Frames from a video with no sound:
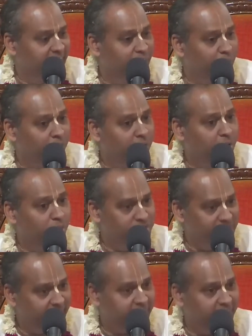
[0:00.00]
in order to
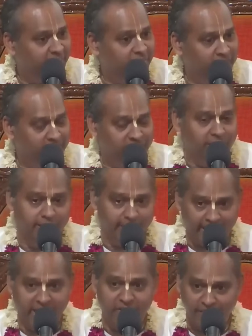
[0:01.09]
check whether the
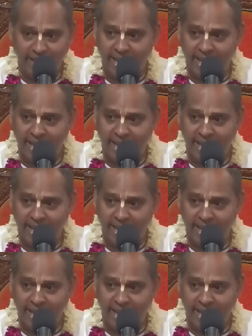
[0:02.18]
narrative